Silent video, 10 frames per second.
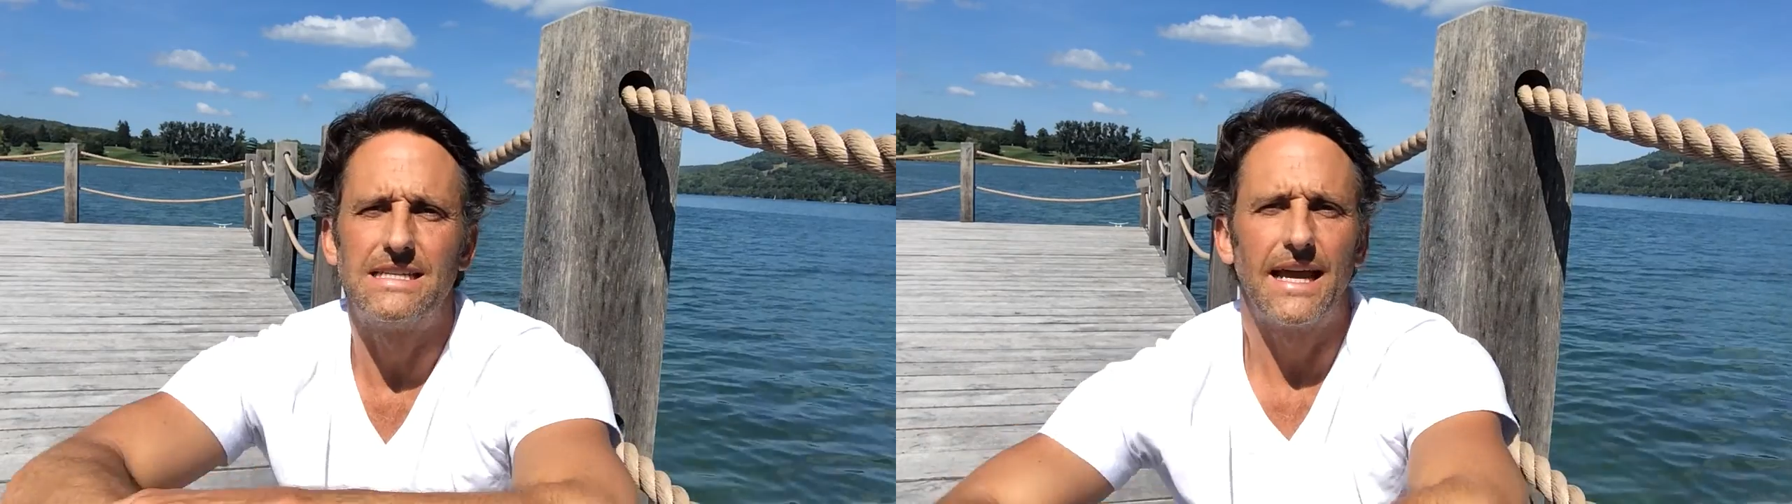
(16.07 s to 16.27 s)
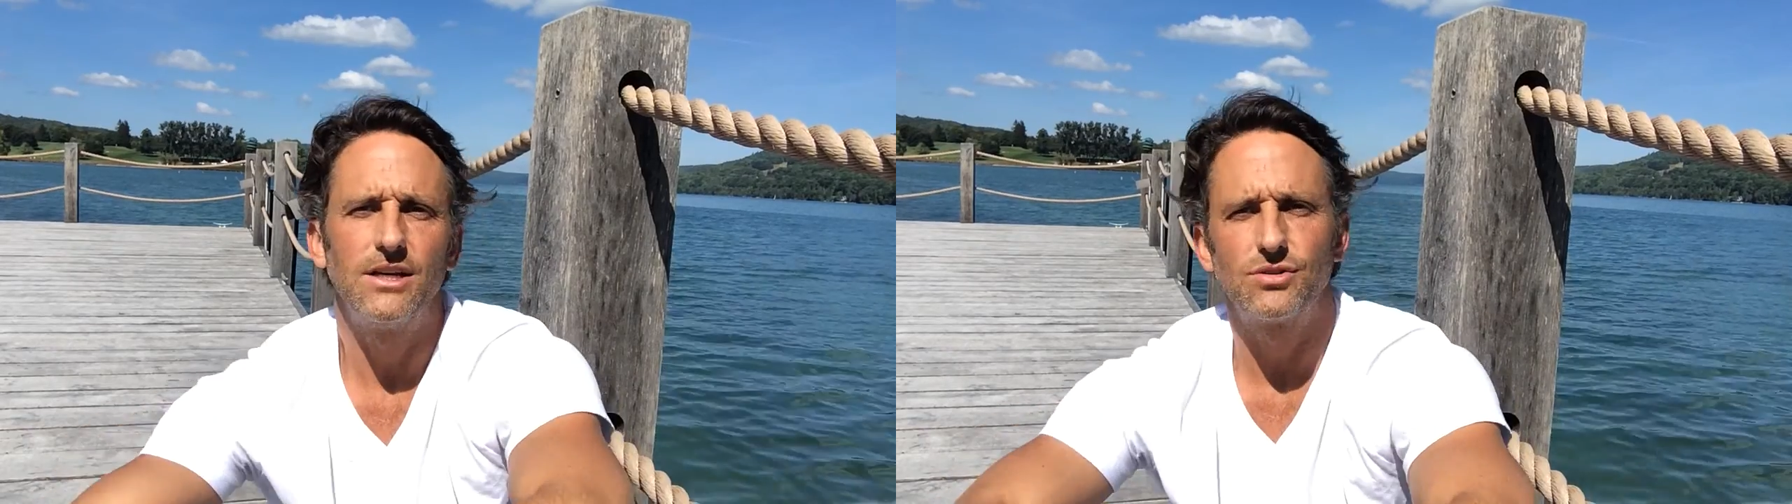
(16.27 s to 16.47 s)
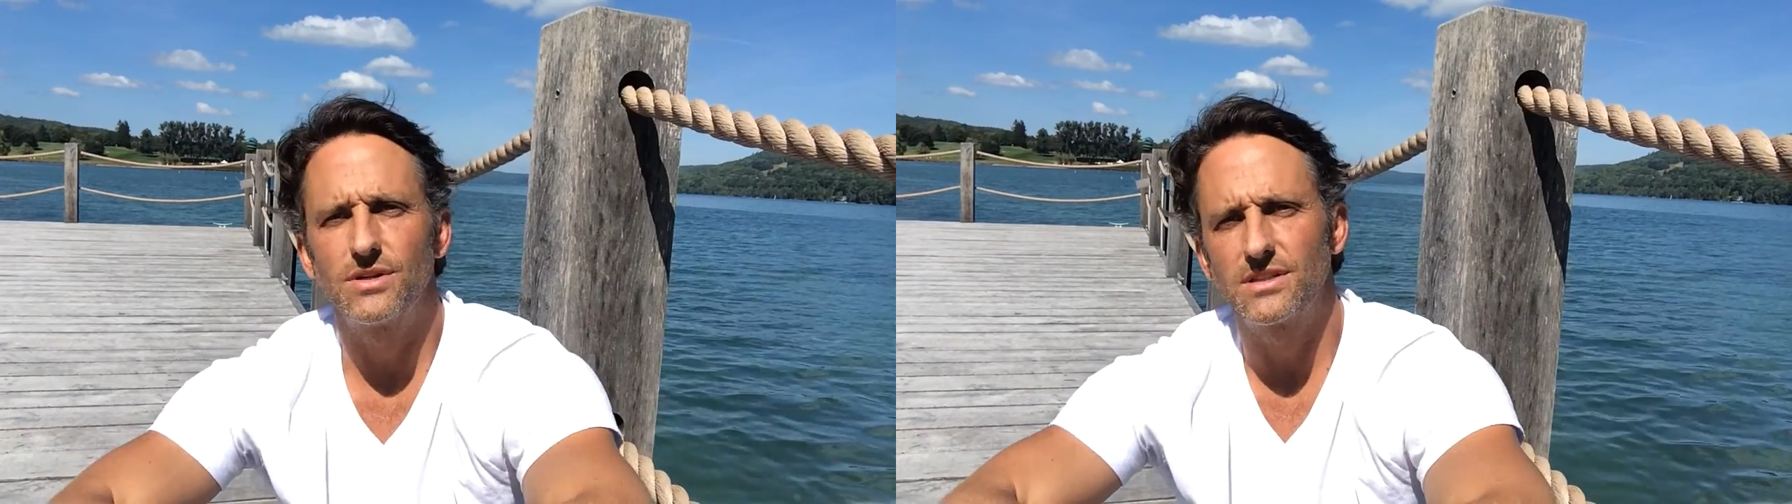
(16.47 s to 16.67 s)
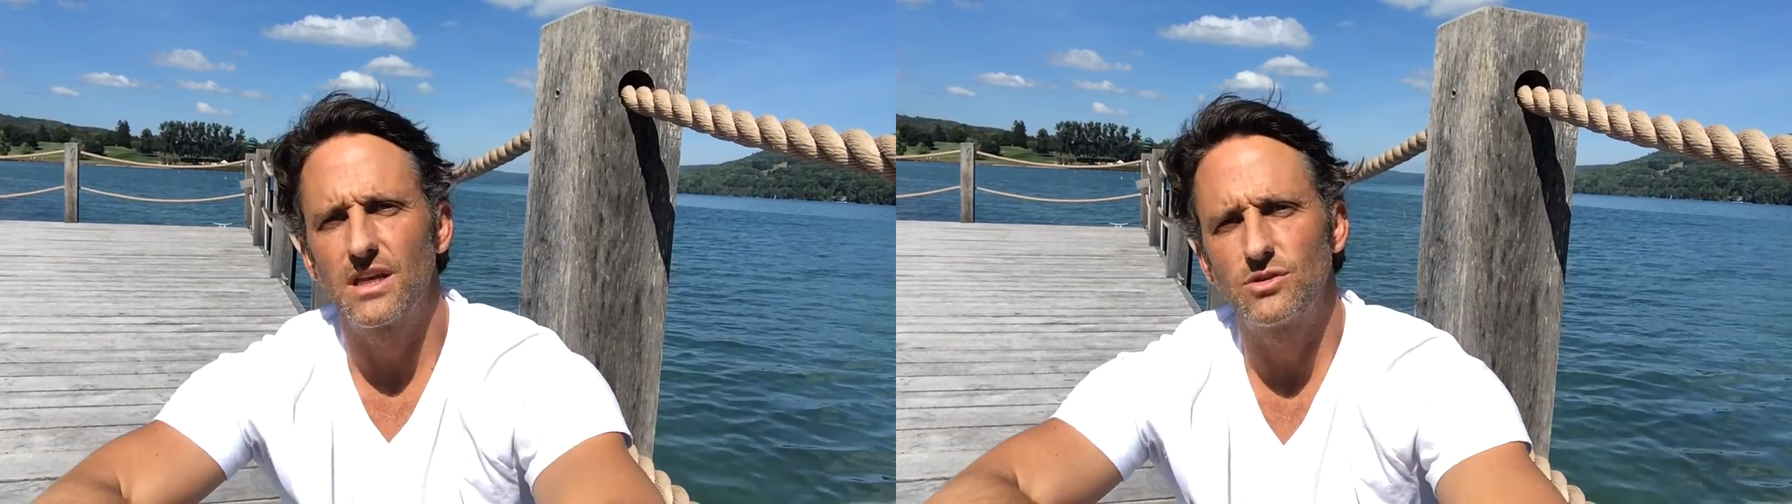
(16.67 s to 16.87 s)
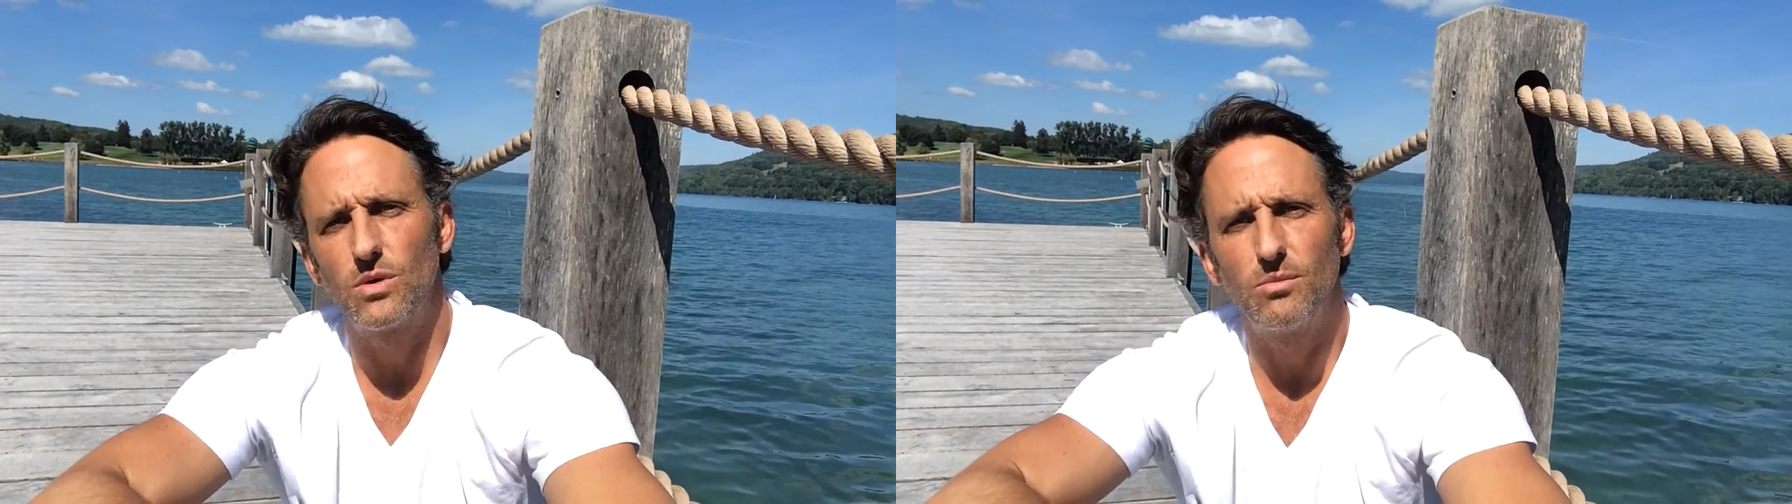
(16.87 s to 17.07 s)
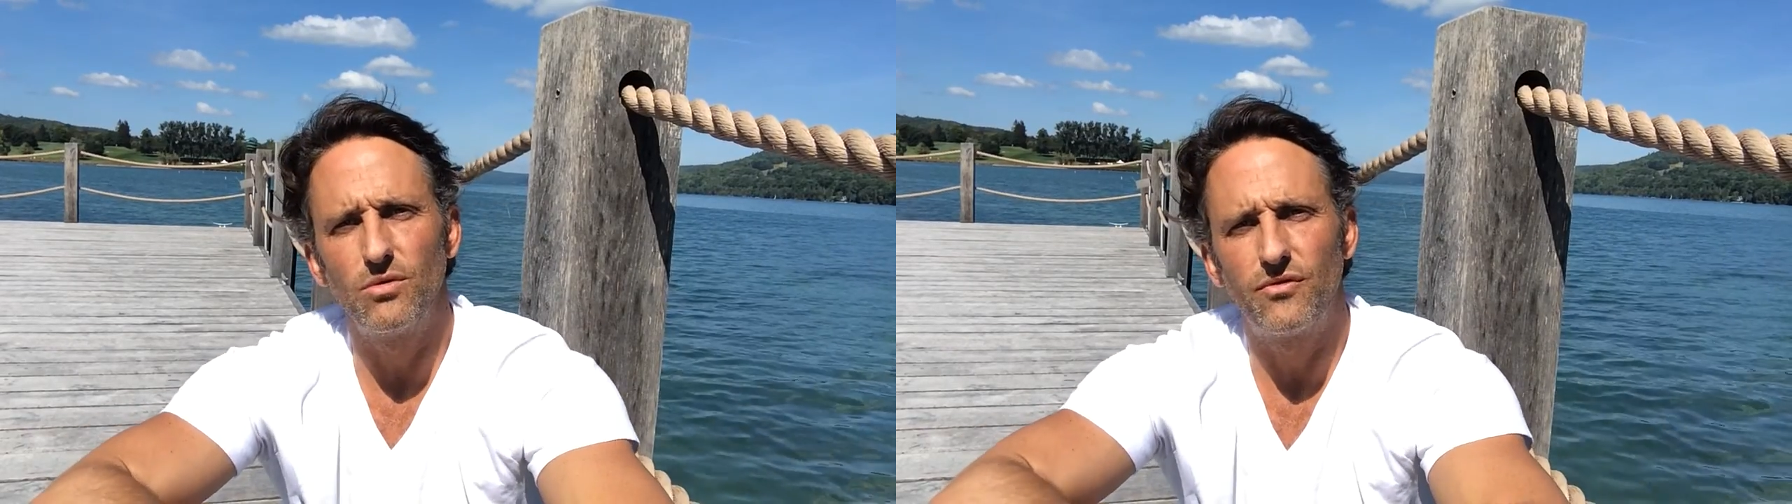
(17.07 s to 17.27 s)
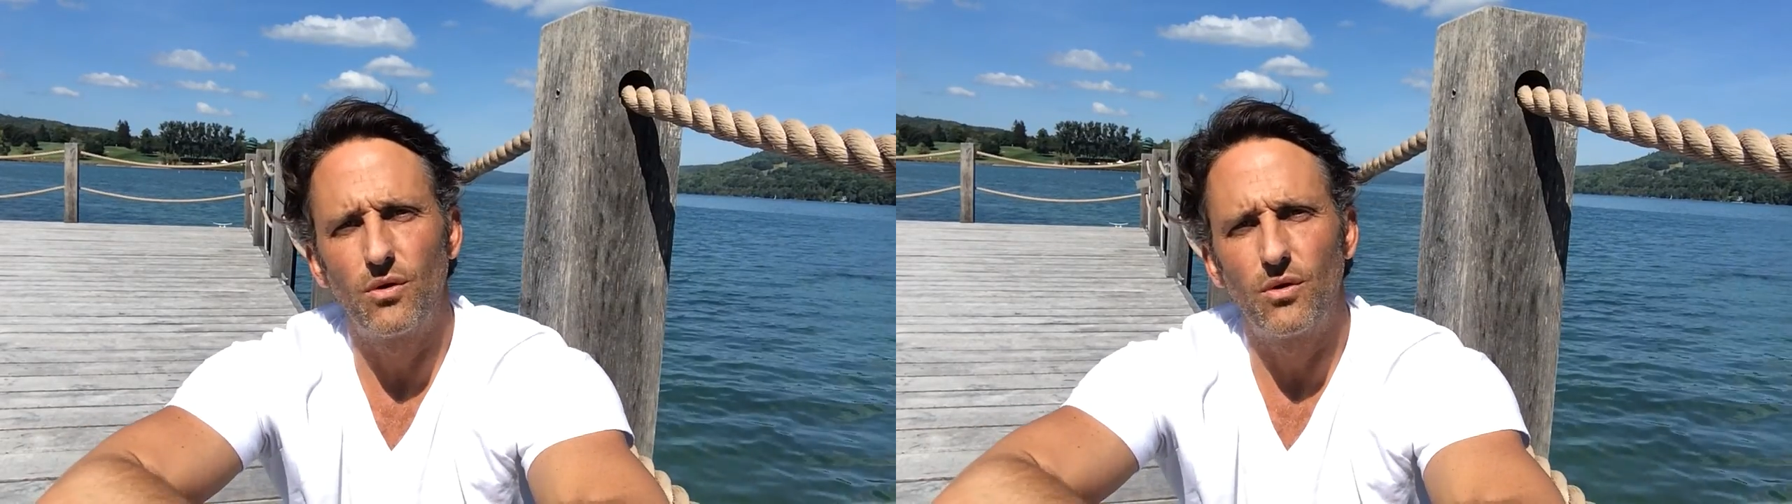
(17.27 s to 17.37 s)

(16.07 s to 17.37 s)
dangerous as we move